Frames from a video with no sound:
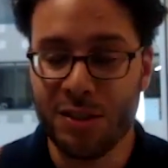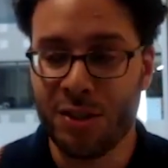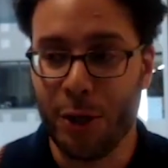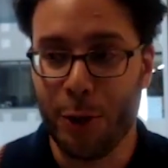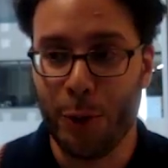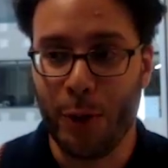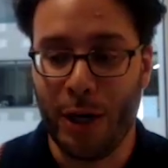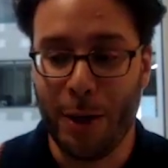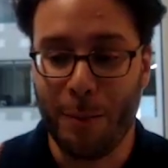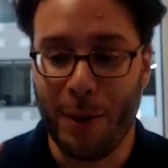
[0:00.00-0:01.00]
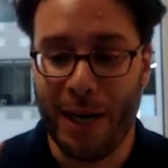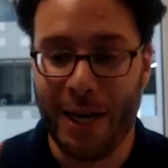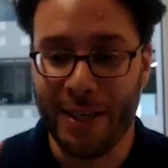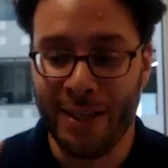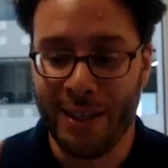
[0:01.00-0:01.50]
So
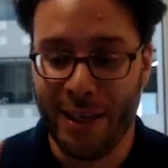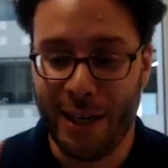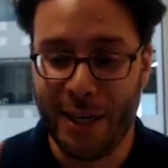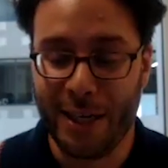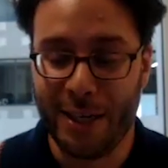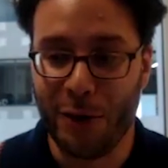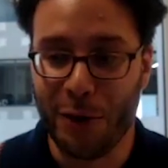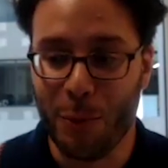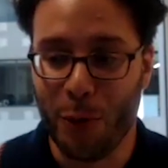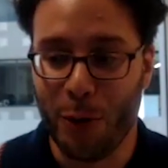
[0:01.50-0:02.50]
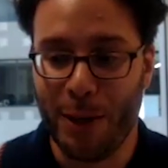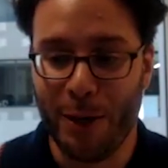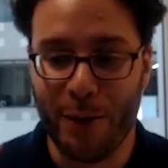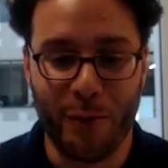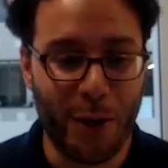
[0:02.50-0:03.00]
I had learned more
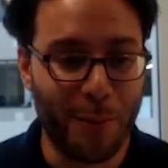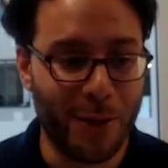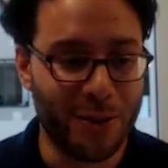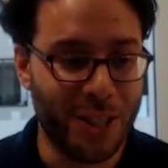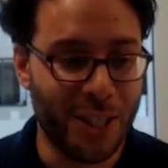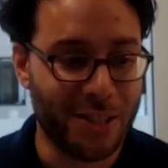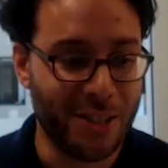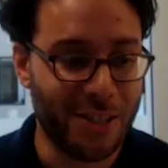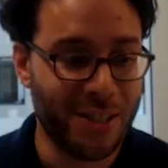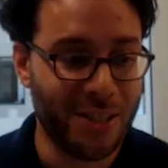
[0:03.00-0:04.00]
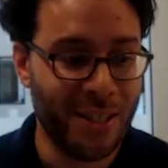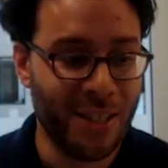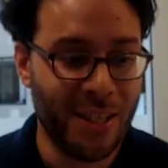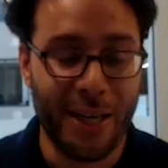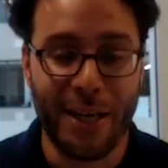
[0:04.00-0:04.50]
about environmental justice
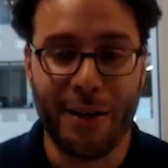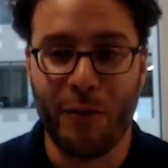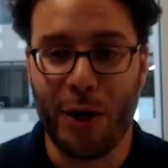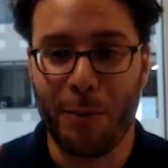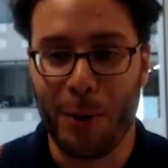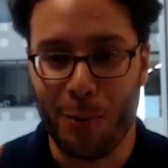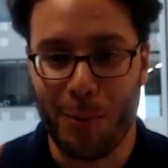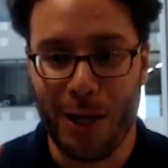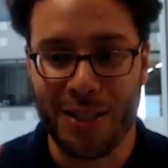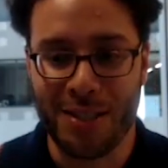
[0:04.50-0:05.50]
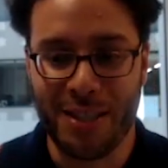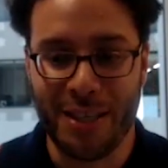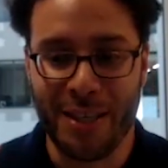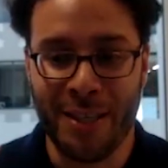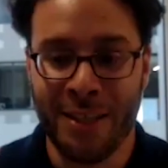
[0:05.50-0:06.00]
and environmental
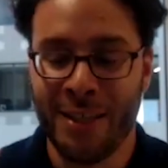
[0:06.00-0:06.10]
policy,